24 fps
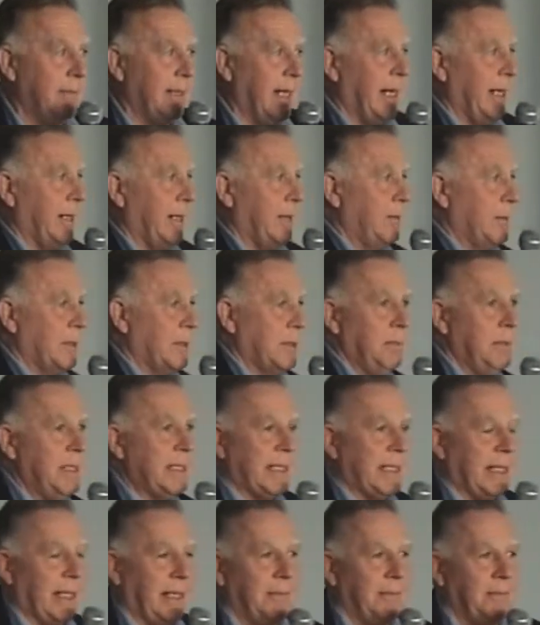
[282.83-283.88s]
Alec was
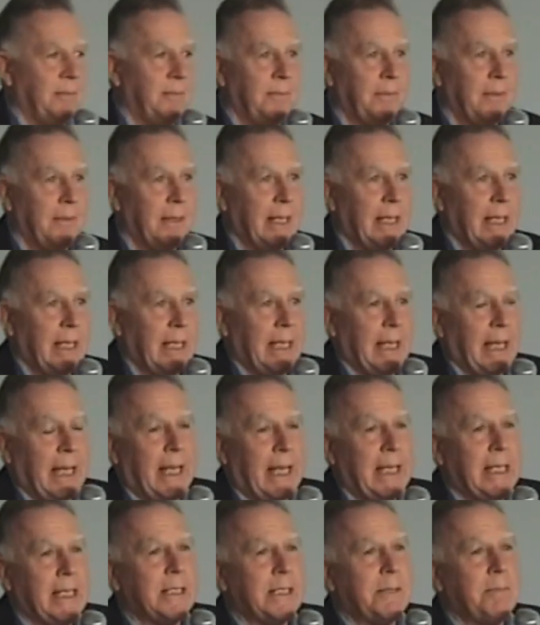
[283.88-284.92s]
missing.
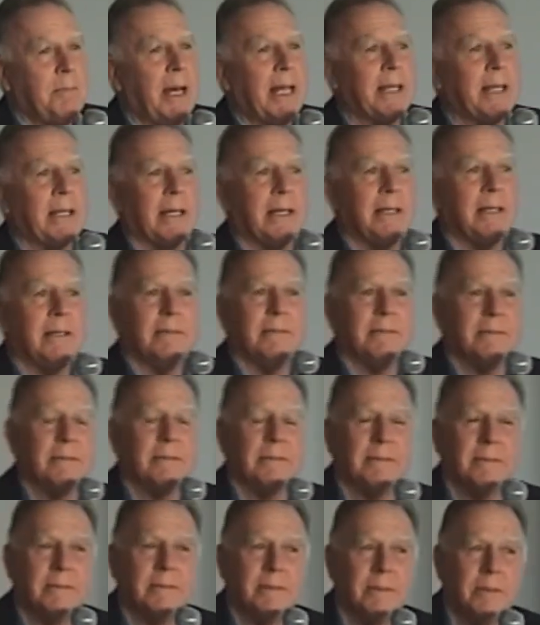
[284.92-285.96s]
And his mother,
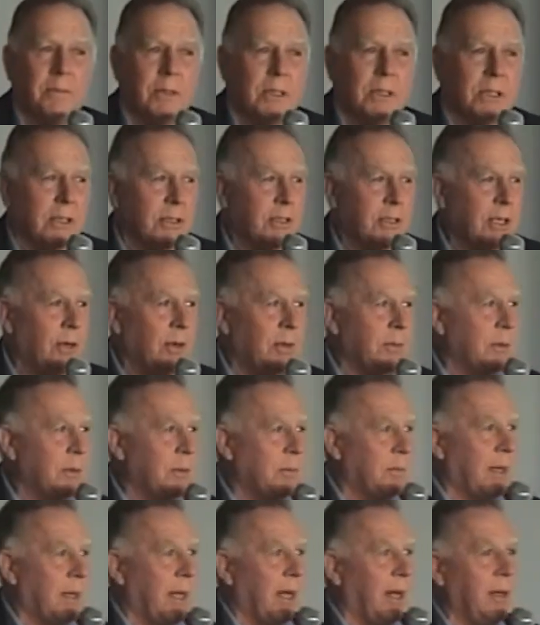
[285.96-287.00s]
it was a terrible
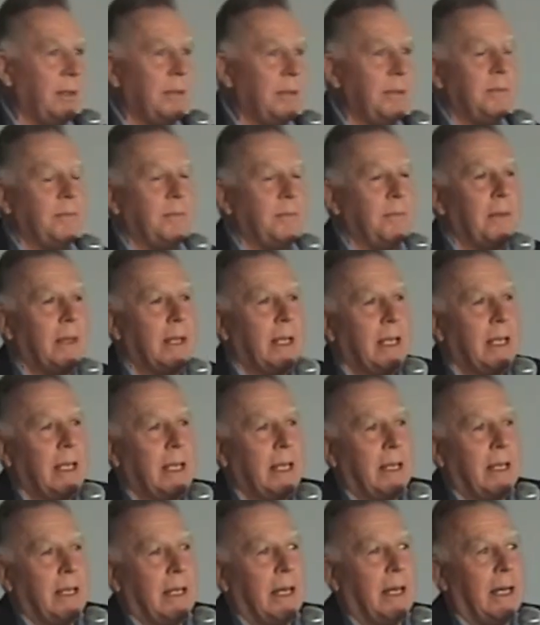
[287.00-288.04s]
blow.
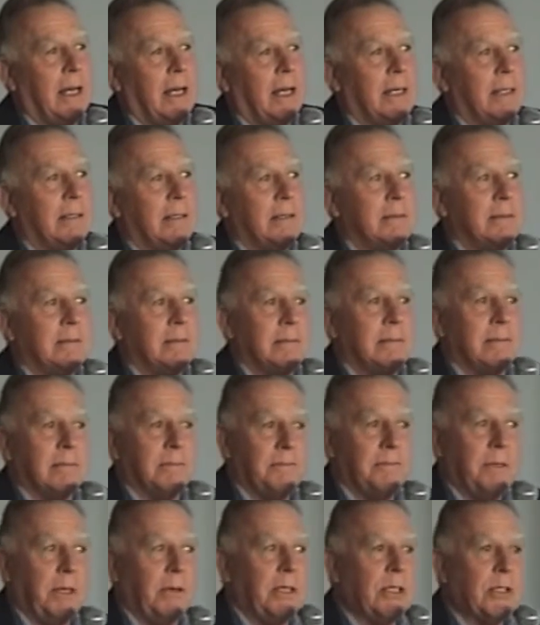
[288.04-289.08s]
Uh,
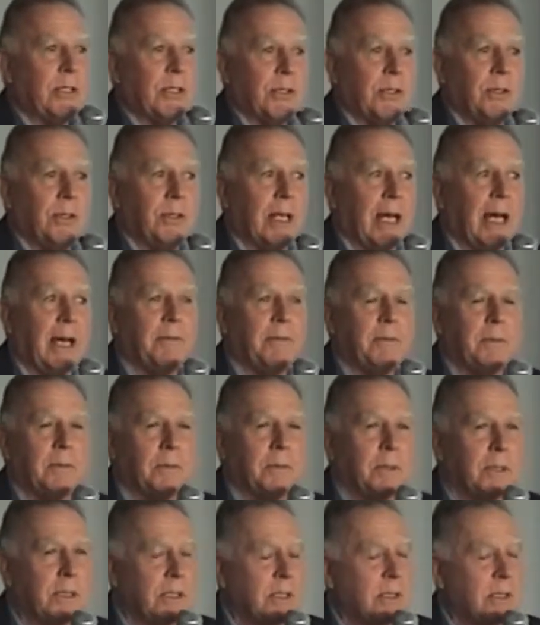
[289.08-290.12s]
very soon
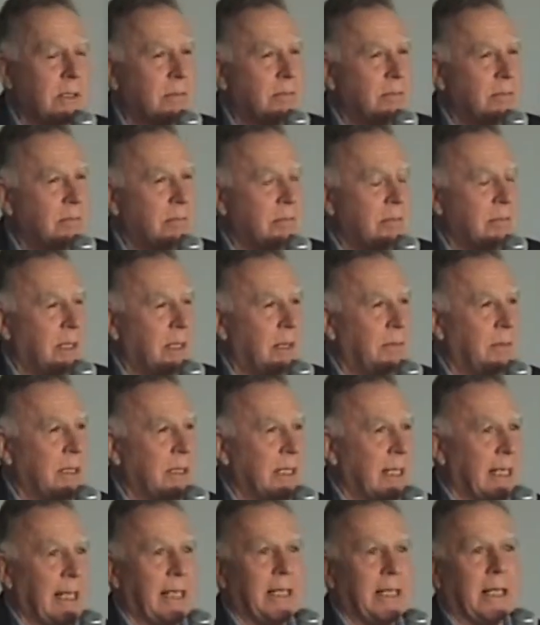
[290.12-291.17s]
afterwards, there was
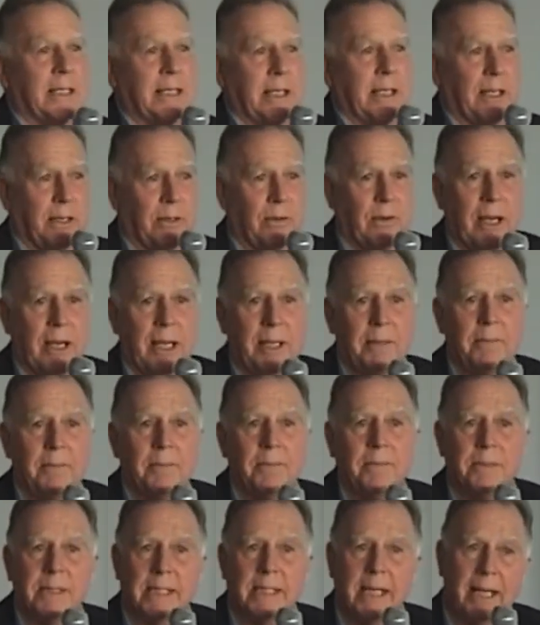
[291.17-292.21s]
another telegram
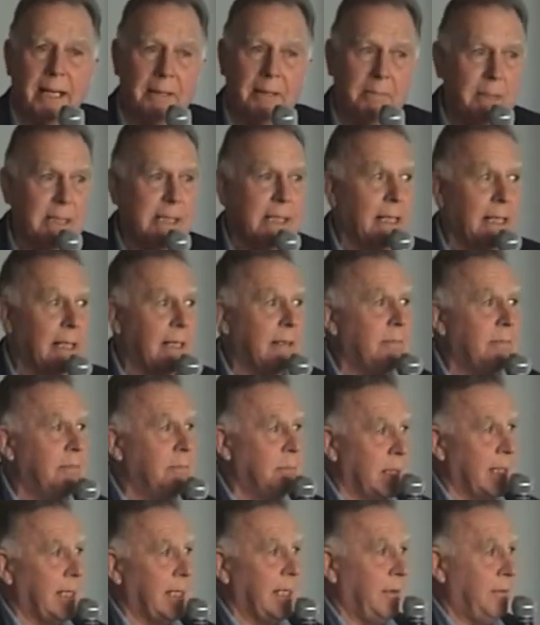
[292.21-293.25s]
saying, missing,
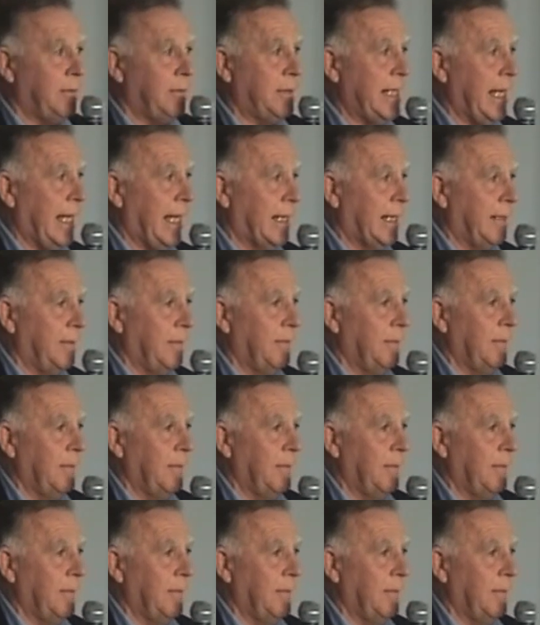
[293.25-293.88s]
believed dead.